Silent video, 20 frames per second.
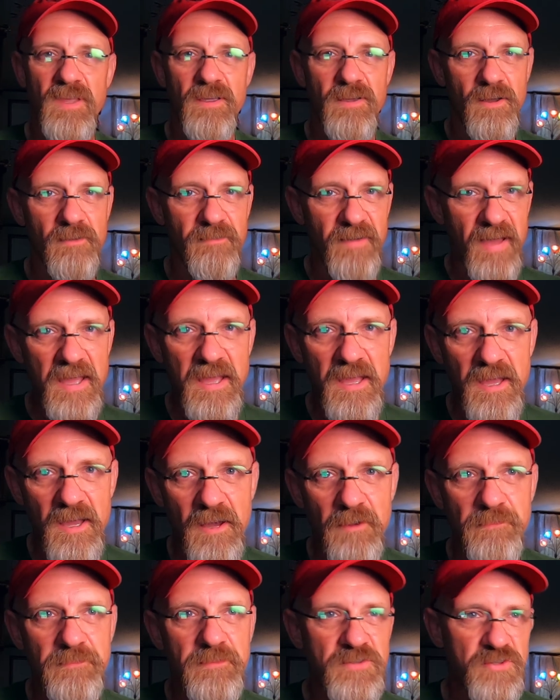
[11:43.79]
of
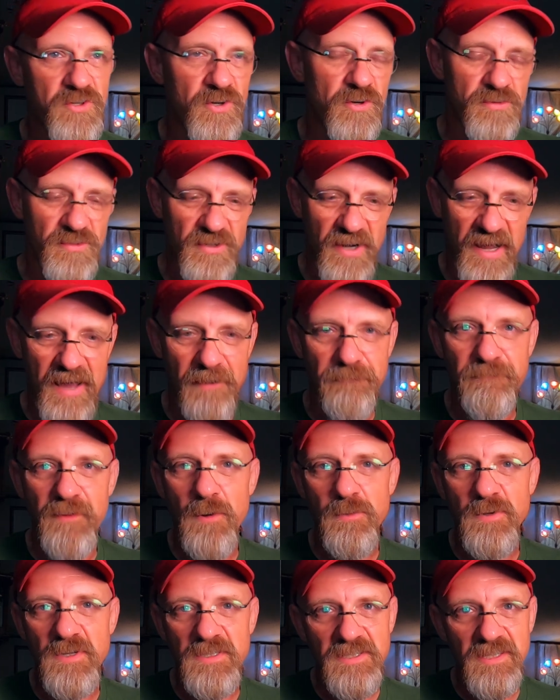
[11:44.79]
AF screw drive
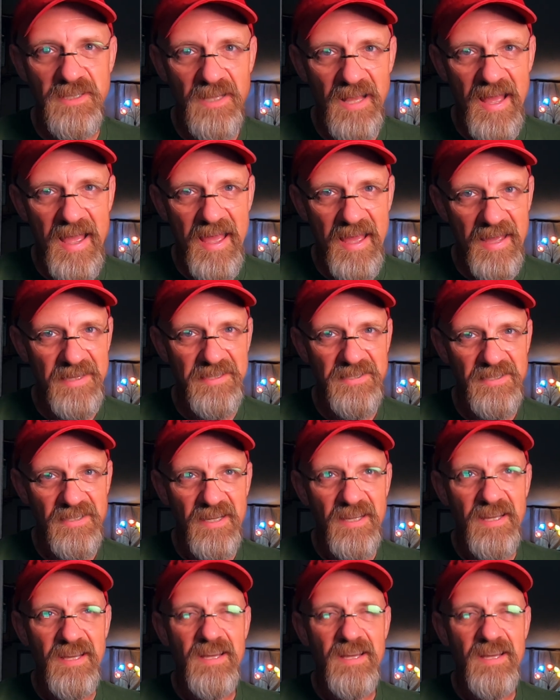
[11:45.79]
focus glass,